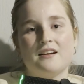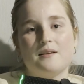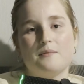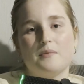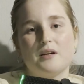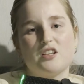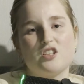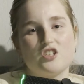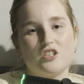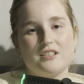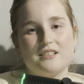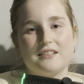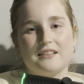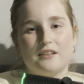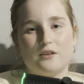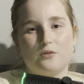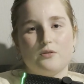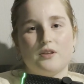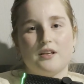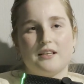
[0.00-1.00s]
But it's just
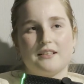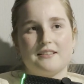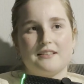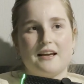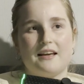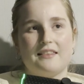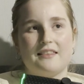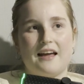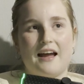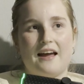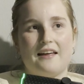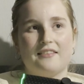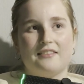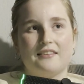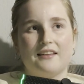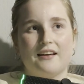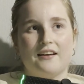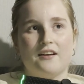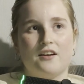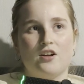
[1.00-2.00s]
little things like that
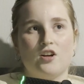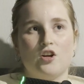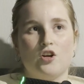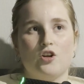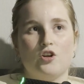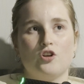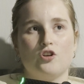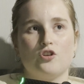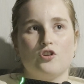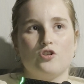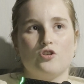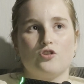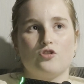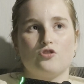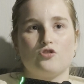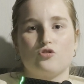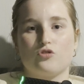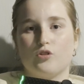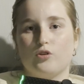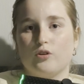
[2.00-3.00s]
that
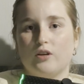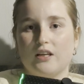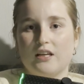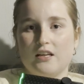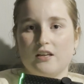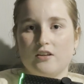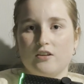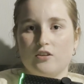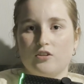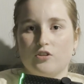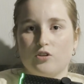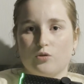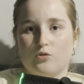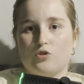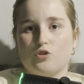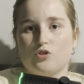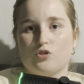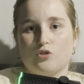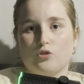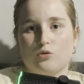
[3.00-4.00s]
truly
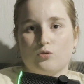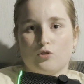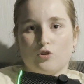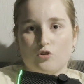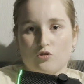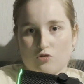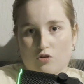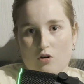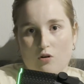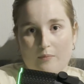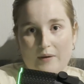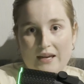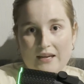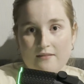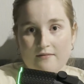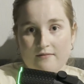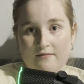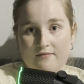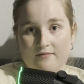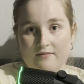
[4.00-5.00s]
used to control me
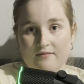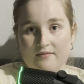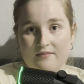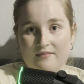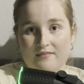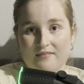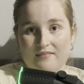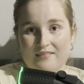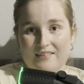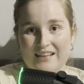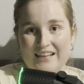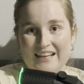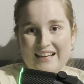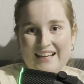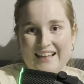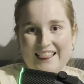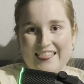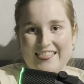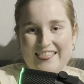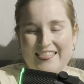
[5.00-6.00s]

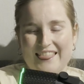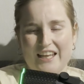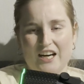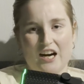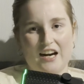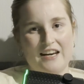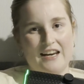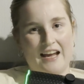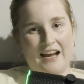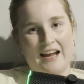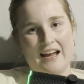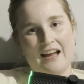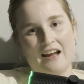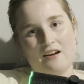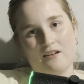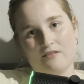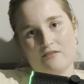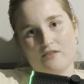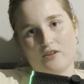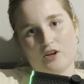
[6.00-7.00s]
that I now
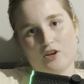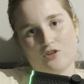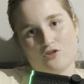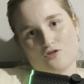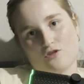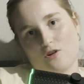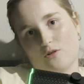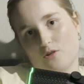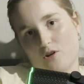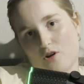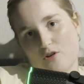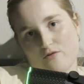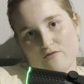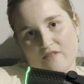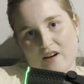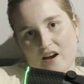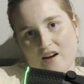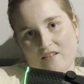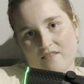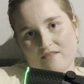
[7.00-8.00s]
have the control over.